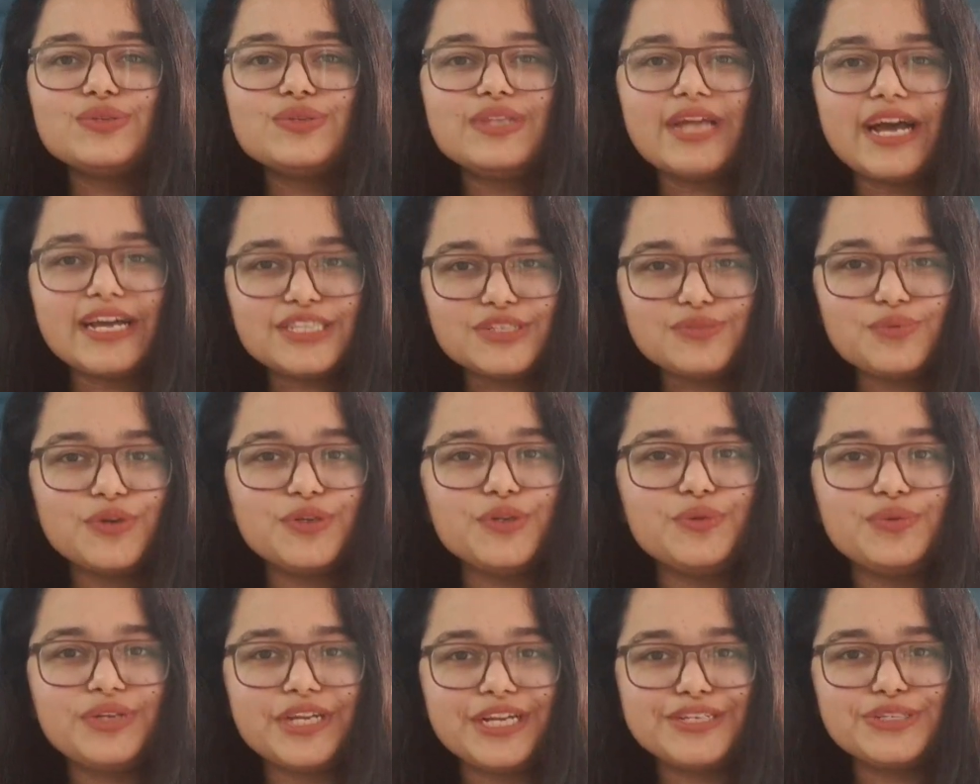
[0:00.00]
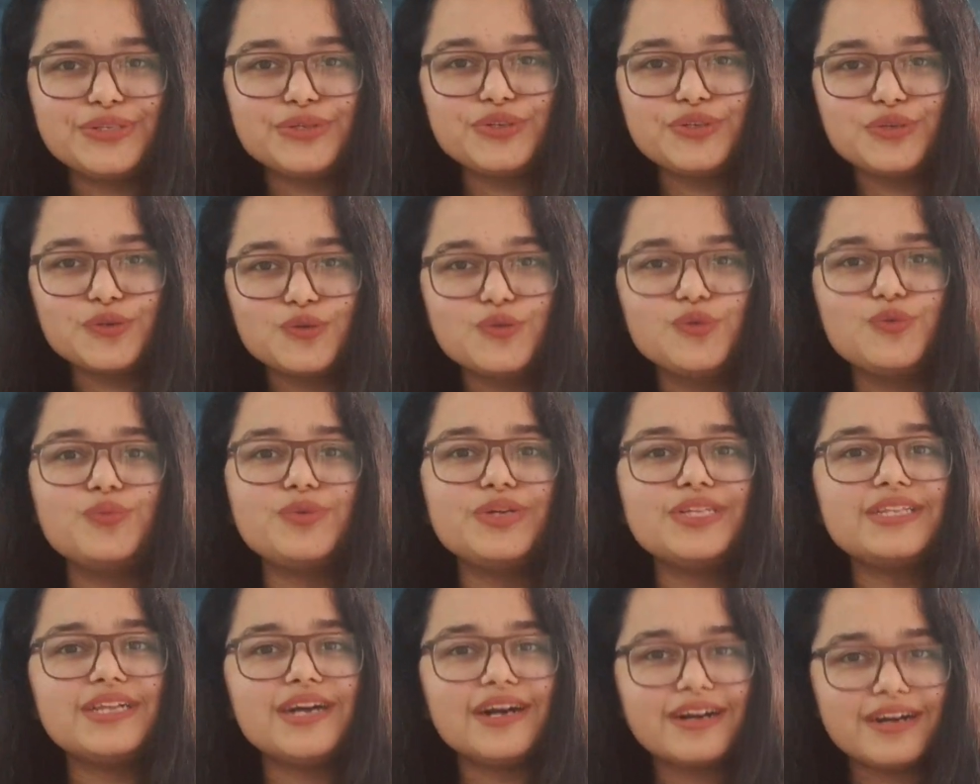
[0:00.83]
So that's what you need to do
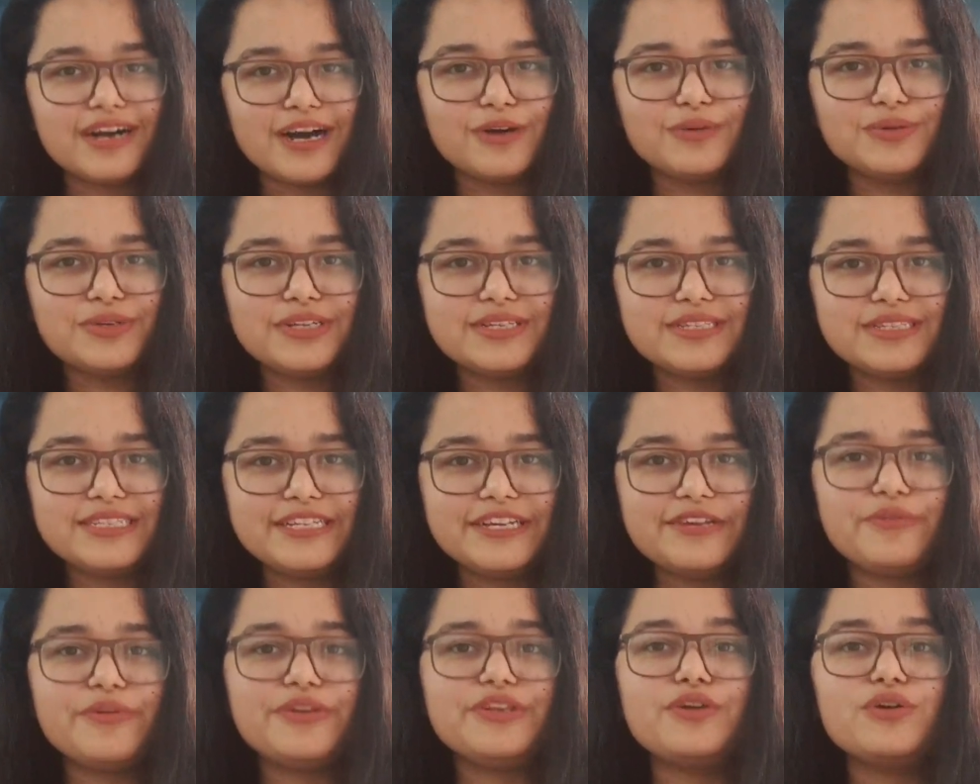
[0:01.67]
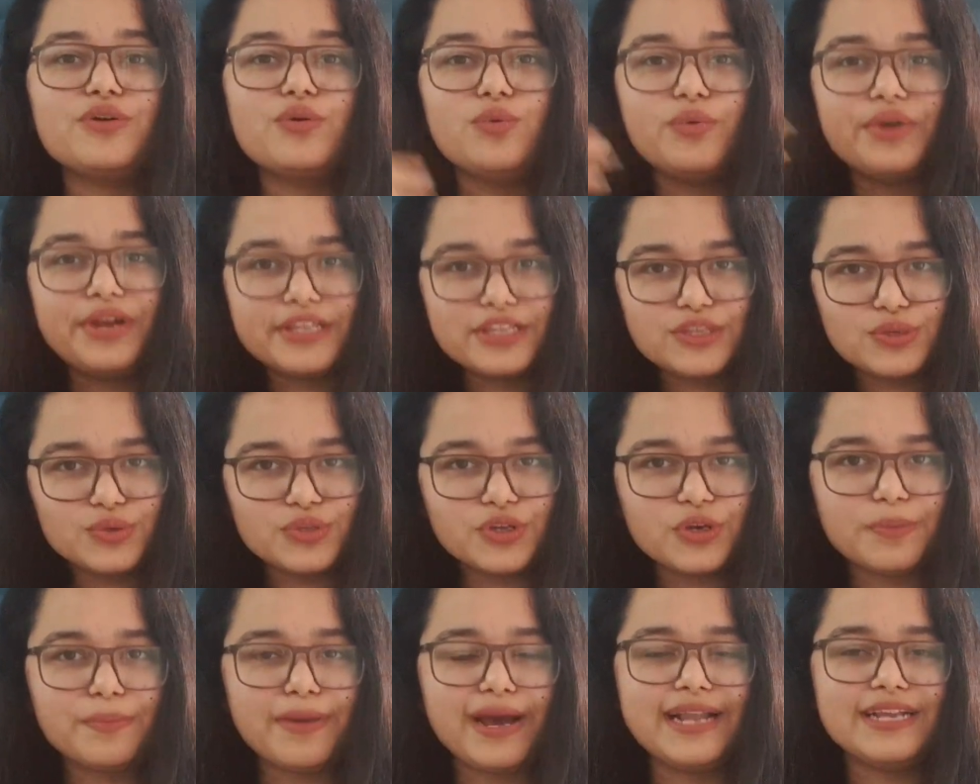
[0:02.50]
with accountancy when you're going
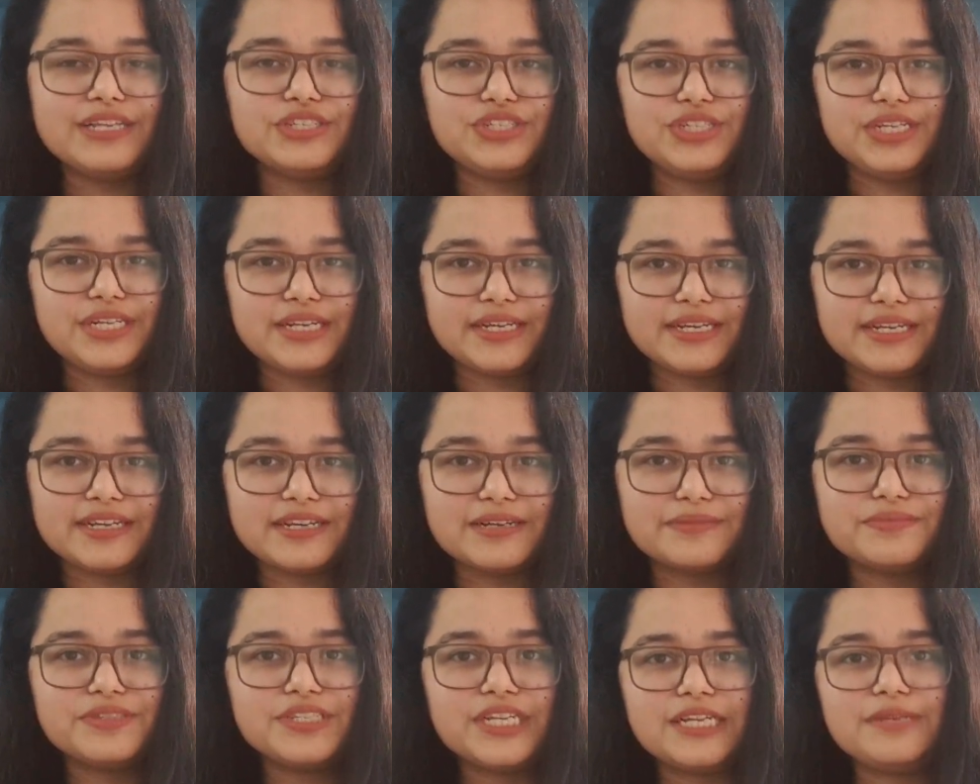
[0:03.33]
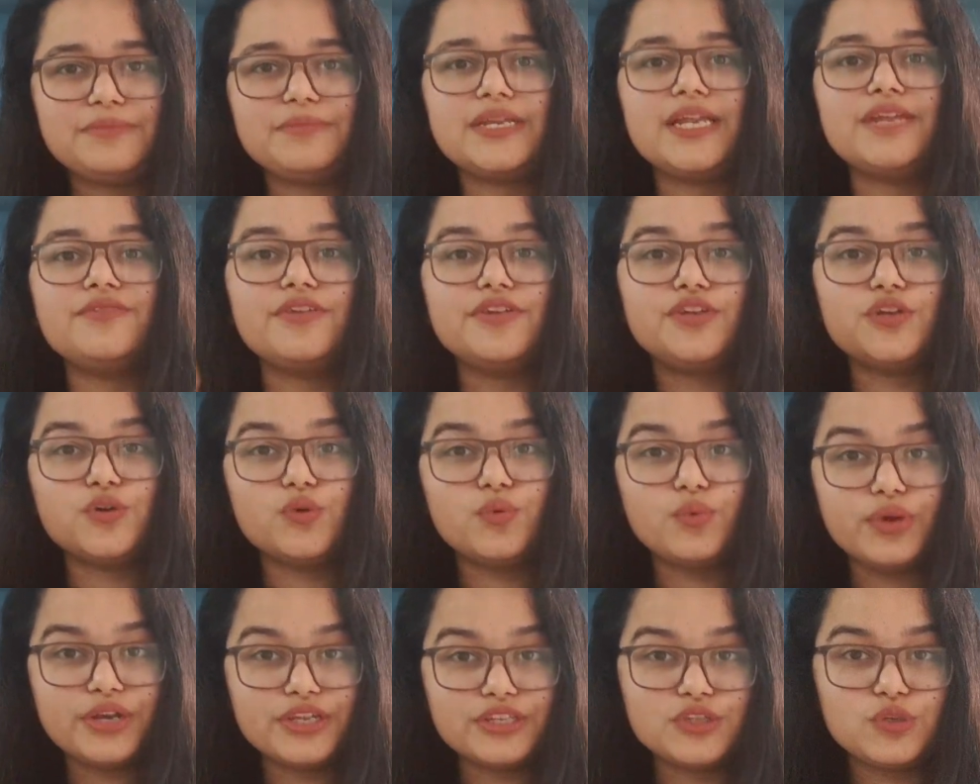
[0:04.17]
through your balance sheet and income statement, and
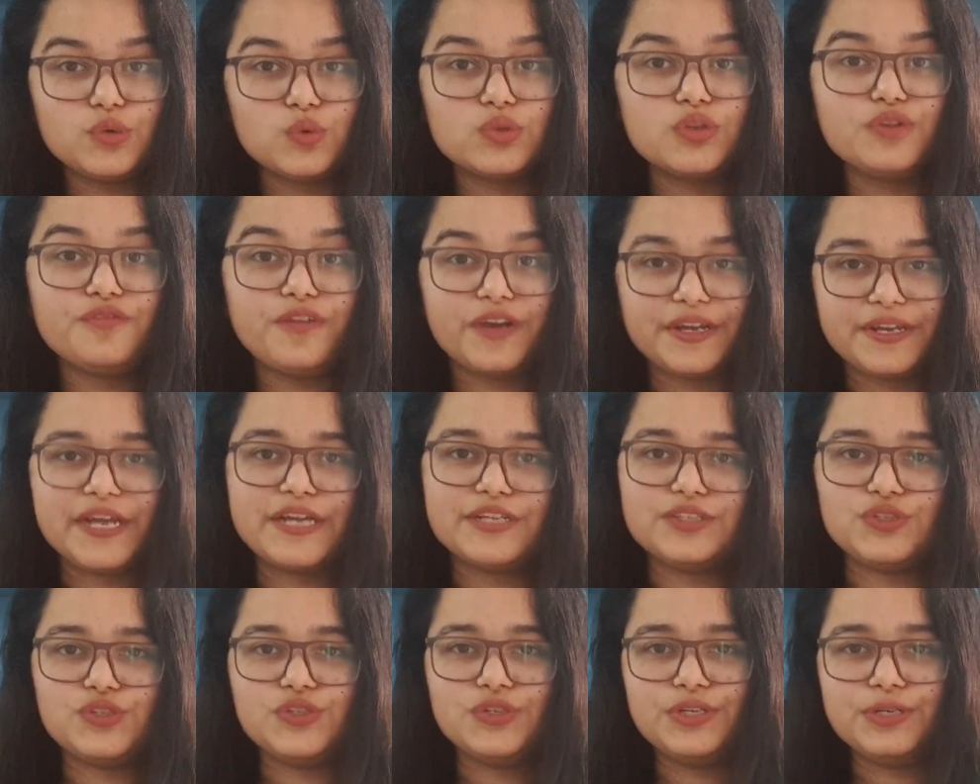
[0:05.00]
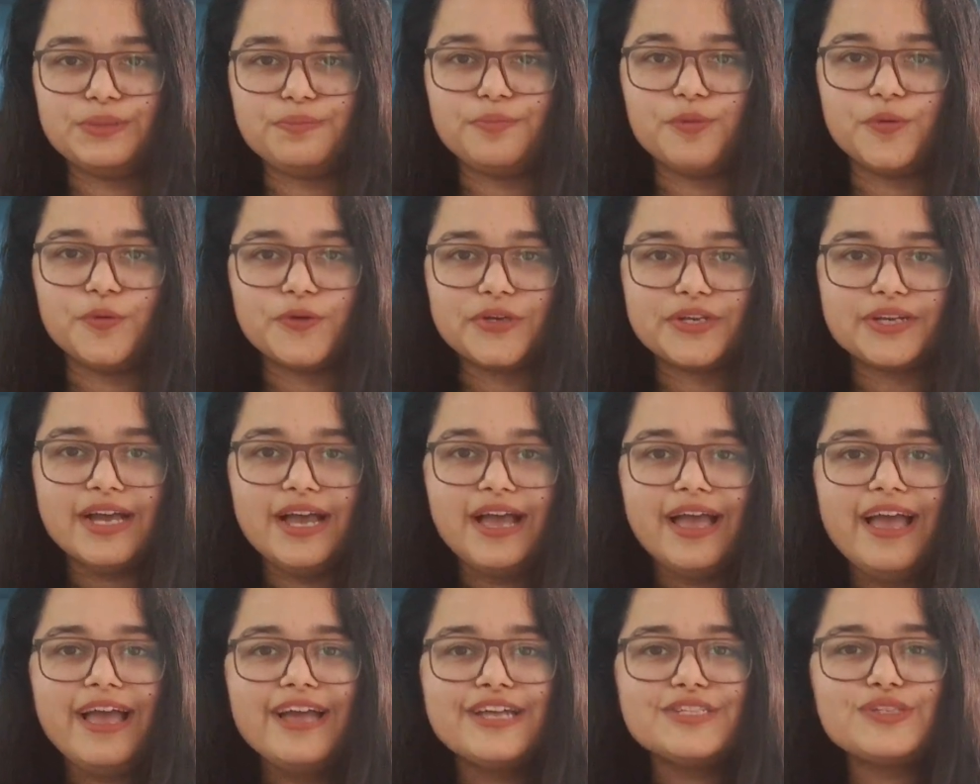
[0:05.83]
when you're going through the financial
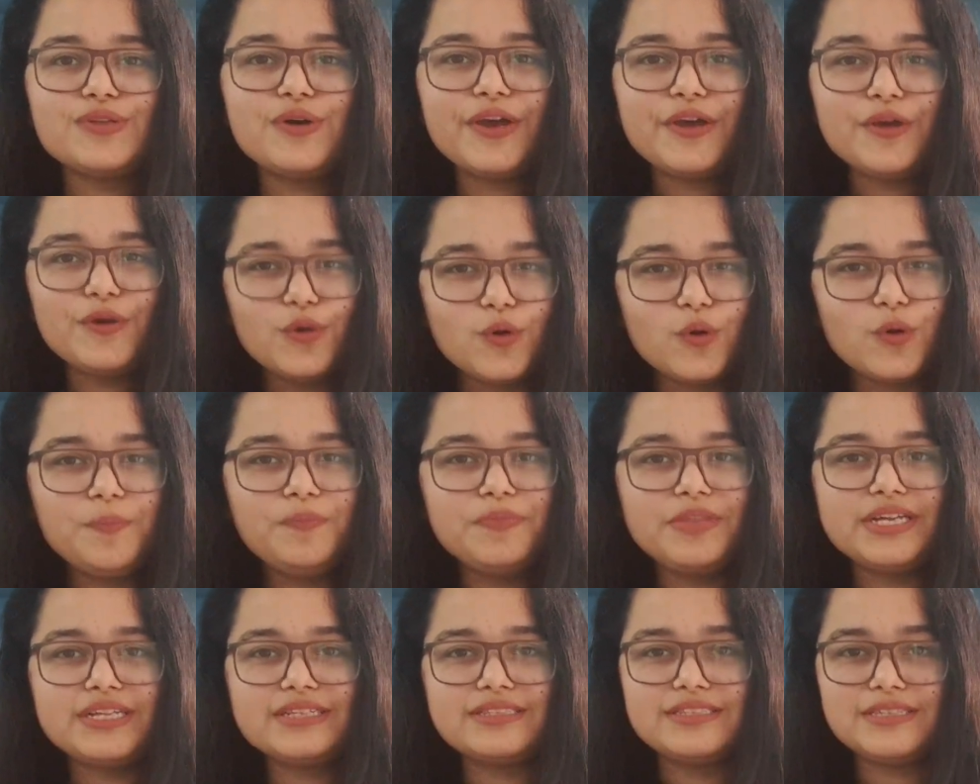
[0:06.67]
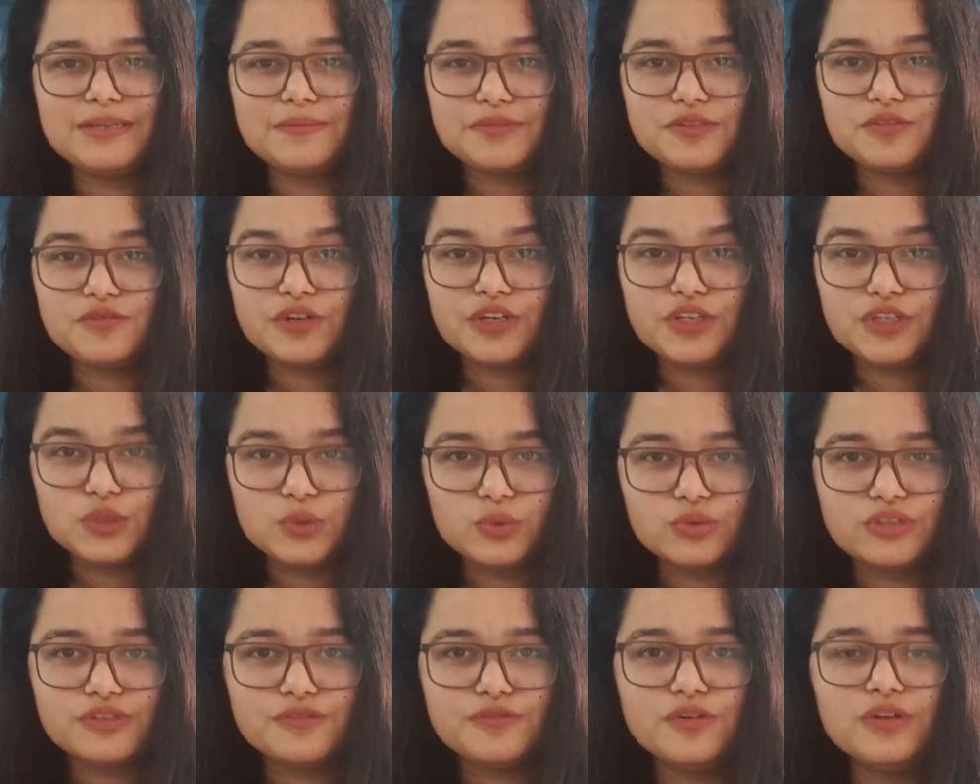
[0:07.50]
report. So I hope these tips
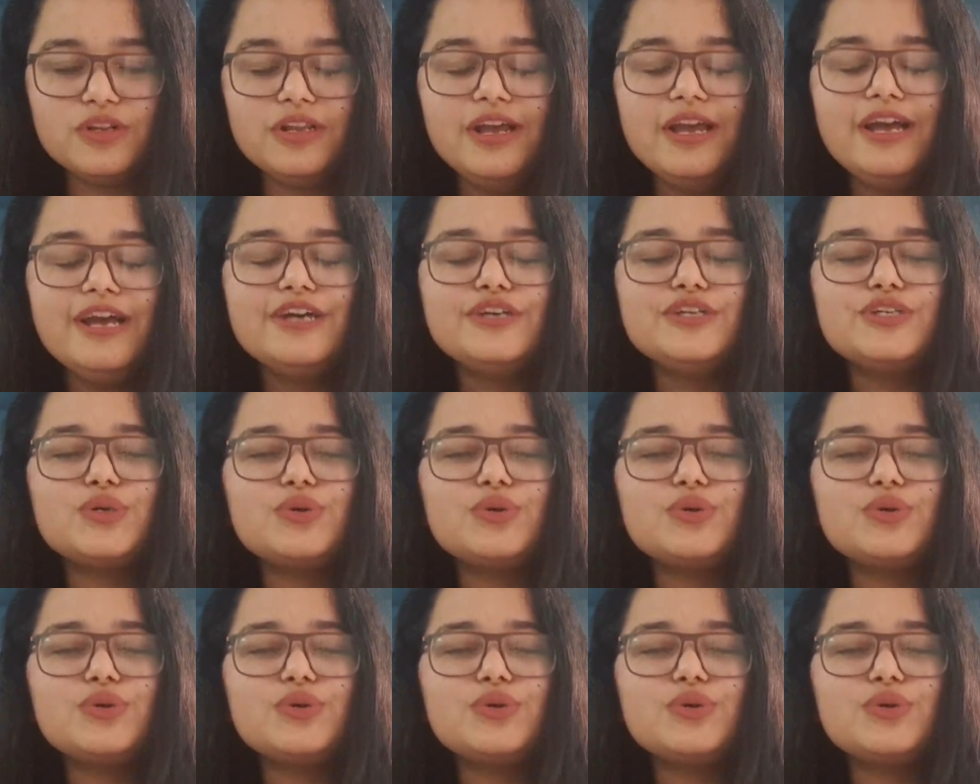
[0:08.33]
were useful.